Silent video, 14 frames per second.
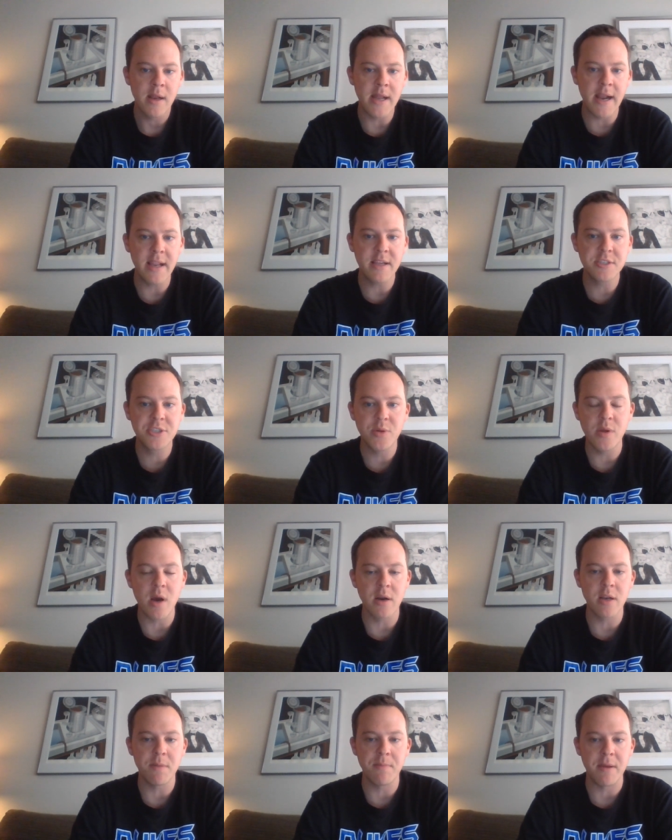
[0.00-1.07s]
Nenny is too
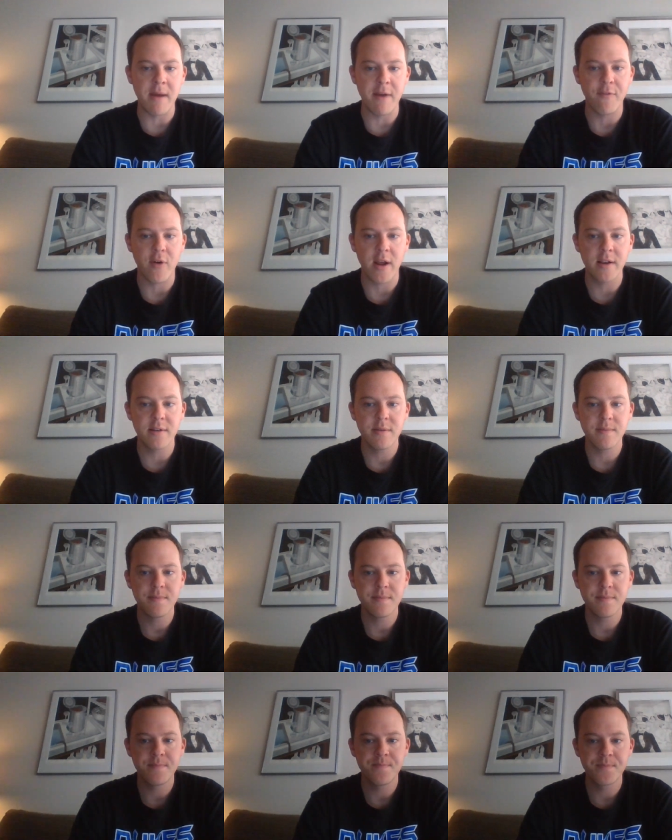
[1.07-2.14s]
young to be my friend.
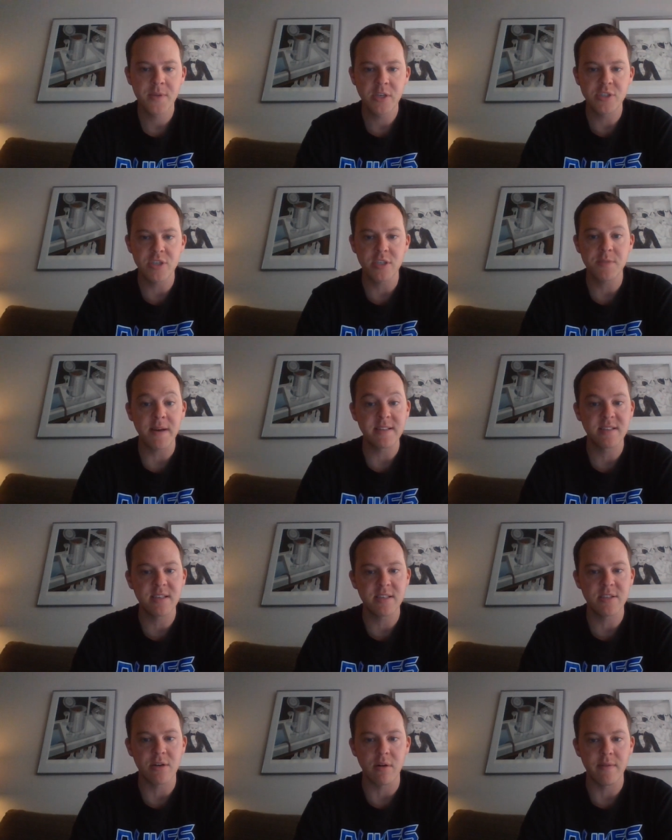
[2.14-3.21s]
She's just my
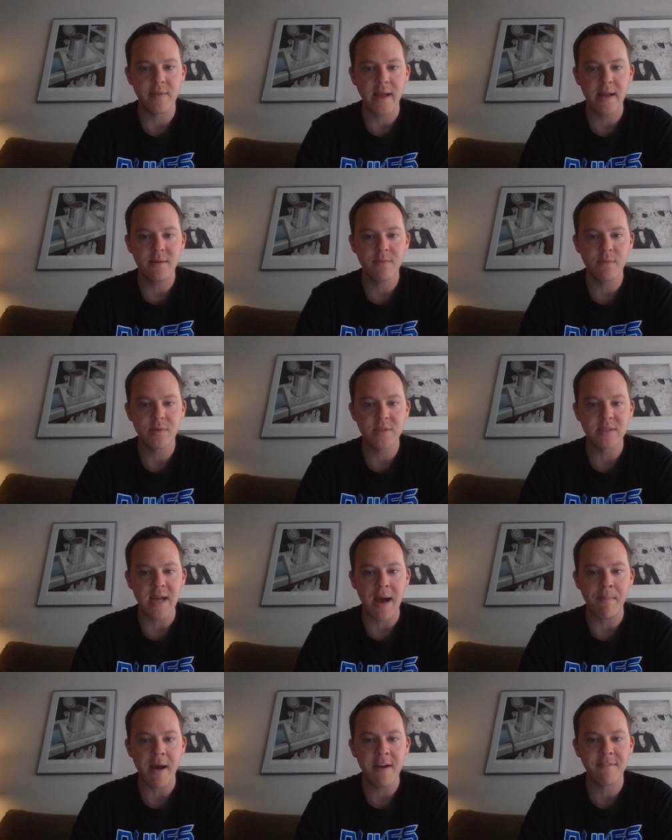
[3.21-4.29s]
sister, and that was
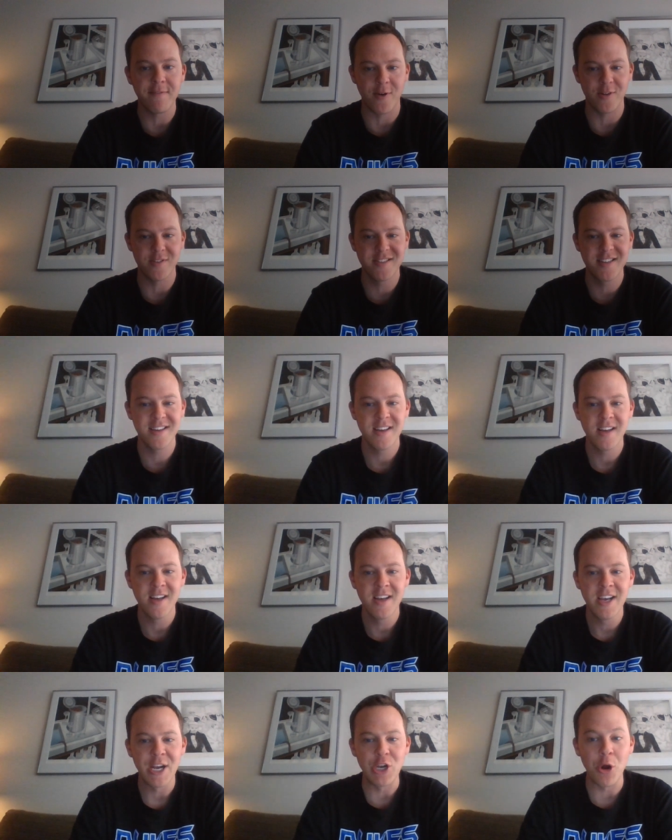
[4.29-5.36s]
not my fault.
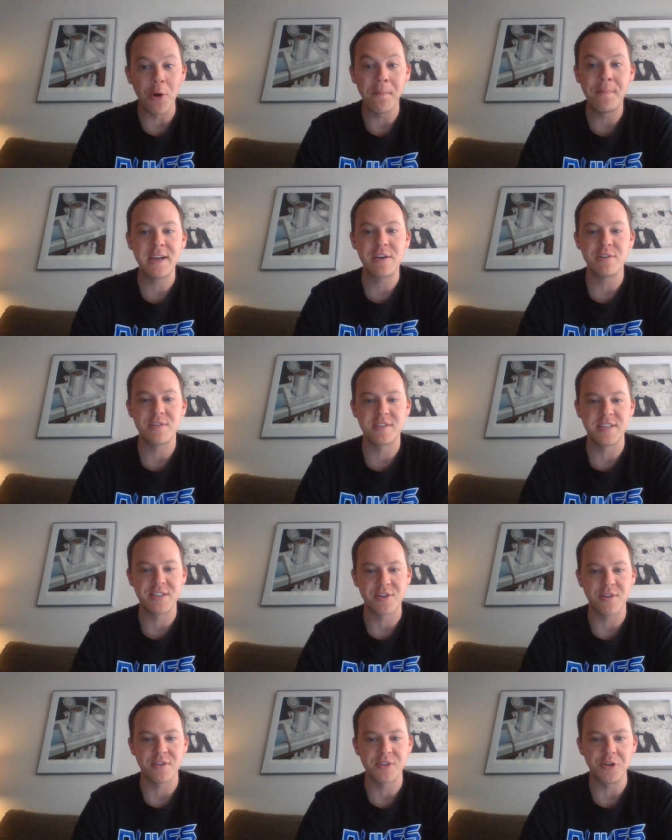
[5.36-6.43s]
You don't pick your
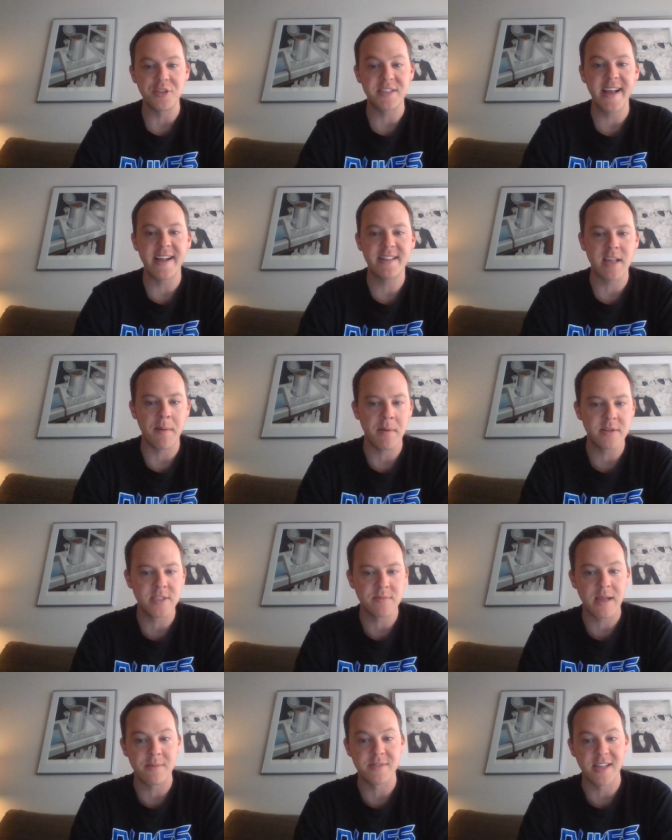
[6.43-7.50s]
sisters, you just get them, and
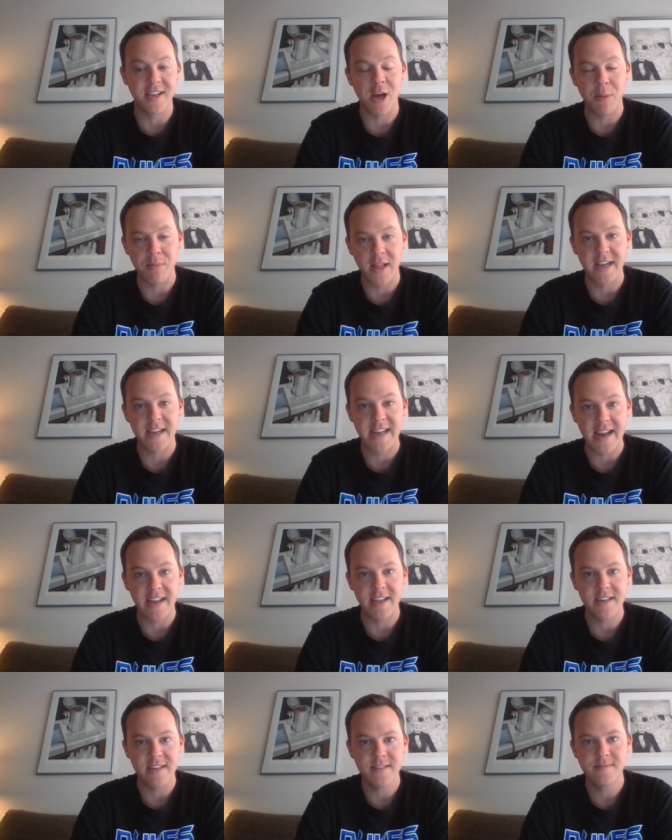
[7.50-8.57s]
sometimes they come like
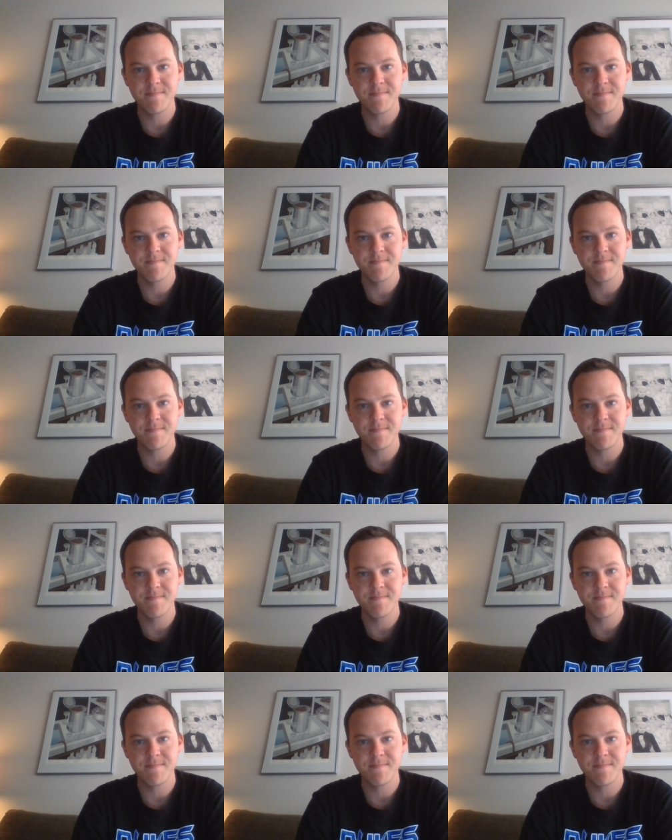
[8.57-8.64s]
Nenny.